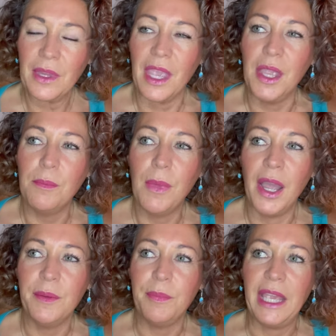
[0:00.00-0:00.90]
It
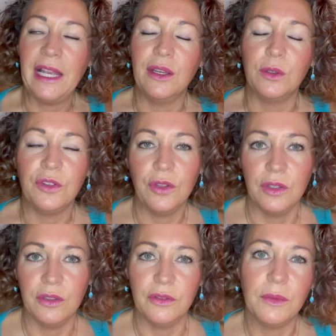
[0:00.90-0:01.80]
might be a little
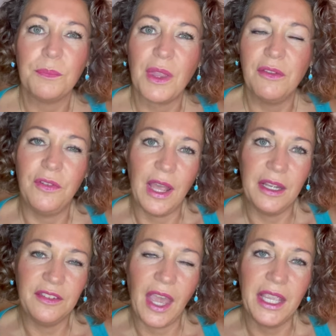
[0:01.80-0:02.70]
too
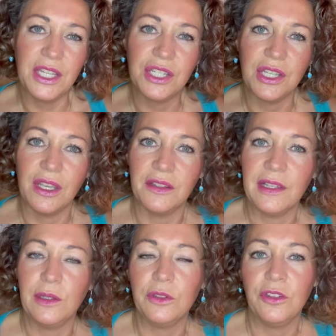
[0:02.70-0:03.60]
flirtatious, a
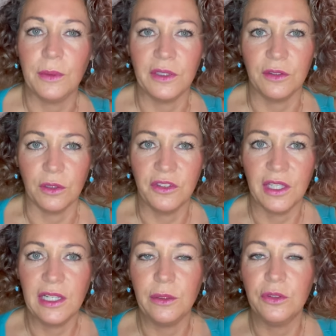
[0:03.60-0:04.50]
little too
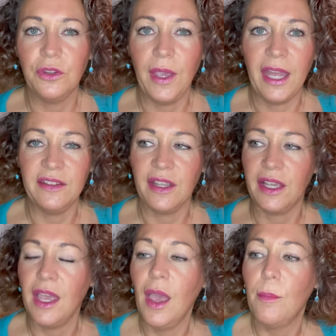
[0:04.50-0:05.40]
exotic, a little too
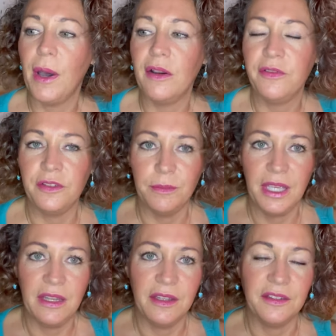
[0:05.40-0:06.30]
heady. But for
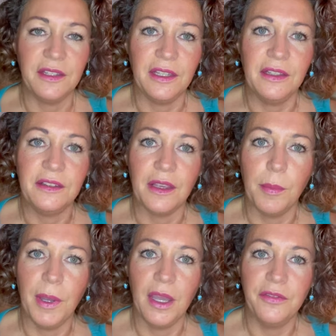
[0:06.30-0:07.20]
me, this is a
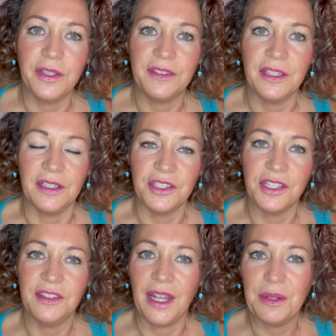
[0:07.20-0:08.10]
perfect signature
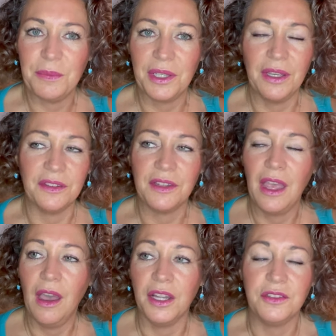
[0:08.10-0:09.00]
scent because
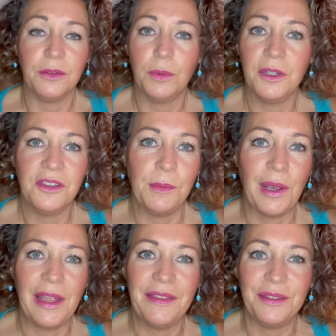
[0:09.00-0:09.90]
I just want to
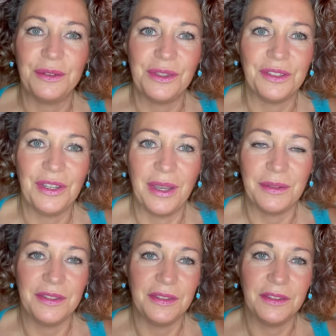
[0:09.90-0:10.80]
smell like this all the time
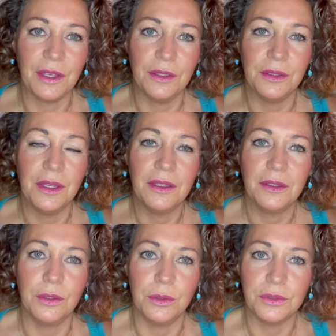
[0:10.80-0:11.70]
because it's so
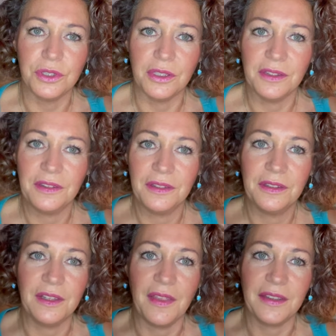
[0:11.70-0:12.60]
gorgeous.
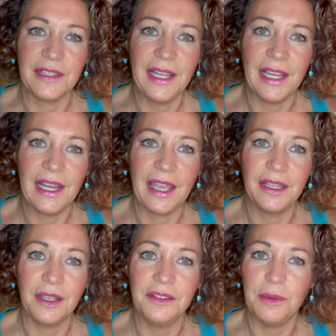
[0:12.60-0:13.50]
So that's Ylang
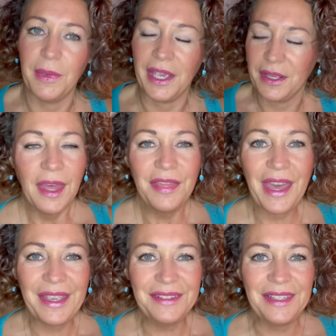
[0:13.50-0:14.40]
Ylang Nosy Bee.
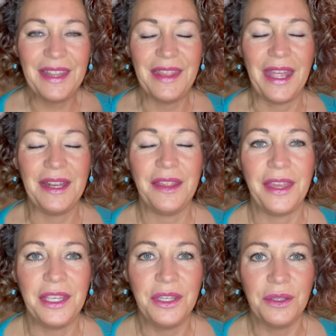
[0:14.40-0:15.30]
That is it then.
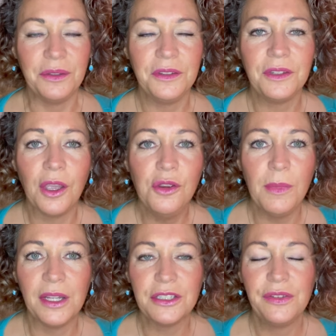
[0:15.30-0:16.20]
Thank you so
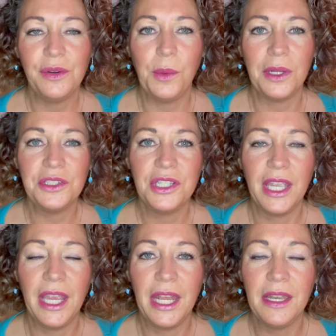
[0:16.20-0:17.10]
much for
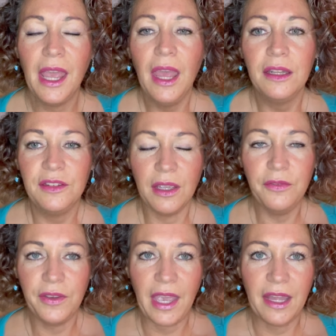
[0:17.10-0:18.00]
watching. Don't
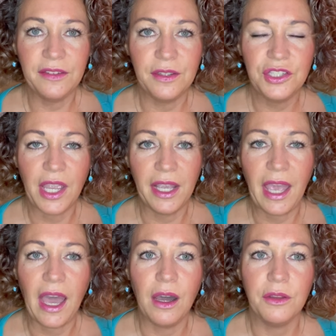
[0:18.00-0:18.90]
forget to check
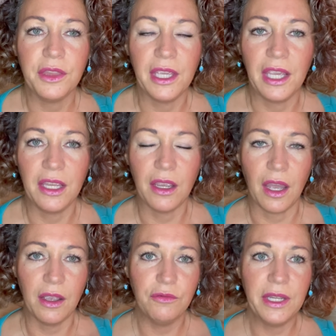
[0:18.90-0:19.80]
out the
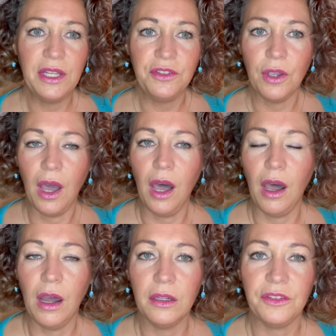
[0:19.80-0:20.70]
Read Your
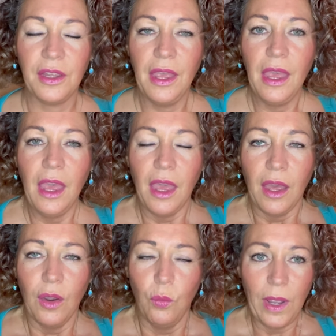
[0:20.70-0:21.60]
Heart
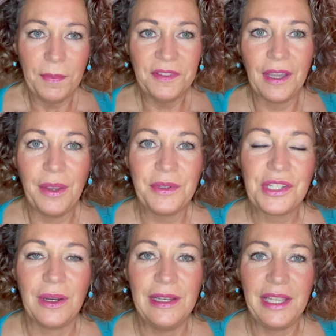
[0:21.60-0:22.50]
website, which
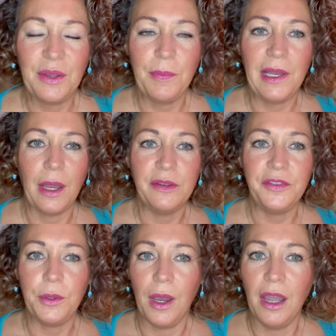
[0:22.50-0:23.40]
I'll link below if
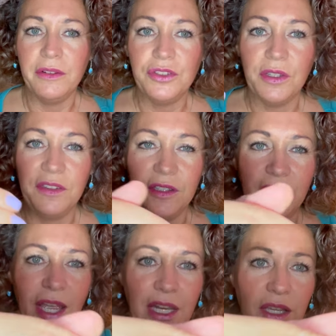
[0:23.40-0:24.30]
you are interested
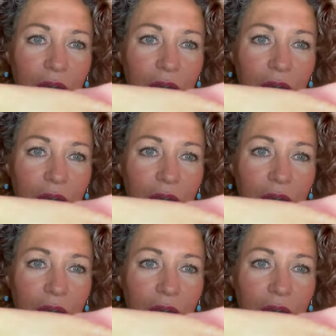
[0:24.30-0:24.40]
in any